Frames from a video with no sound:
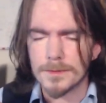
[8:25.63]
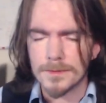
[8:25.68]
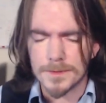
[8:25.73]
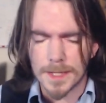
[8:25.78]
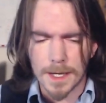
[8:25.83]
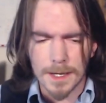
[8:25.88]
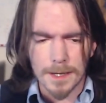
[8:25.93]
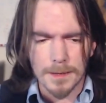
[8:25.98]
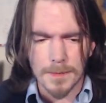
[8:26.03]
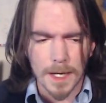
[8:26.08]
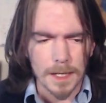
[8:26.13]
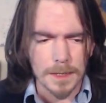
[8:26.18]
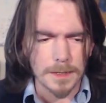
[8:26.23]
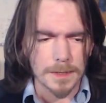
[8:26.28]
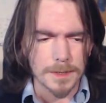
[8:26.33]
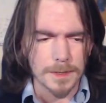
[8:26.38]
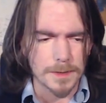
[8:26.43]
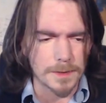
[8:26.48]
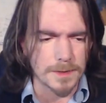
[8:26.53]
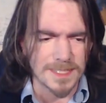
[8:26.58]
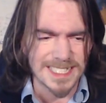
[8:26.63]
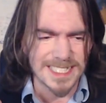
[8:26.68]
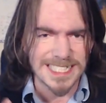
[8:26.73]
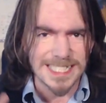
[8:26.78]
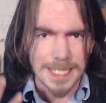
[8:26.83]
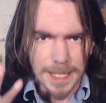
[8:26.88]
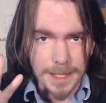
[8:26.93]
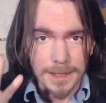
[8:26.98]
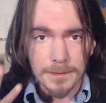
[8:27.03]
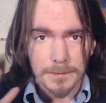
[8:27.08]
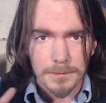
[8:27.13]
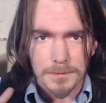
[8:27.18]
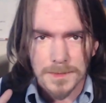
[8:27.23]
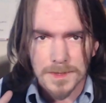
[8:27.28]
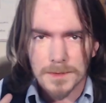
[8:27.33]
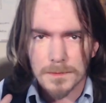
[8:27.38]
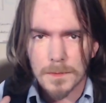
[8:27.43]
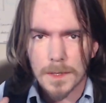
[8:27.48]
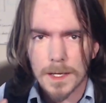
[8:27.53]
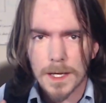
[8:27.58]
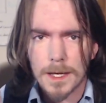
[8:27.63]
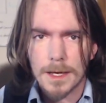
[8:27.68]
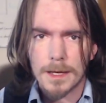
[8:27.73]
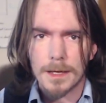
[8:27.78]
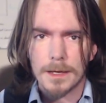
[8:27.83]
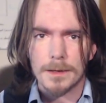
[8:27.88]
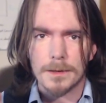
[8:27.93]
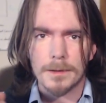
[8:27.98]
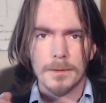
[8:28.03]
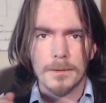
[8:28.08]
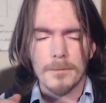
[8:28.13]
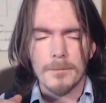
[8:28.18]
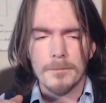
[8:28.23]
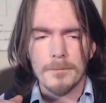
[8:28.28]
of diabolical schemes in my head.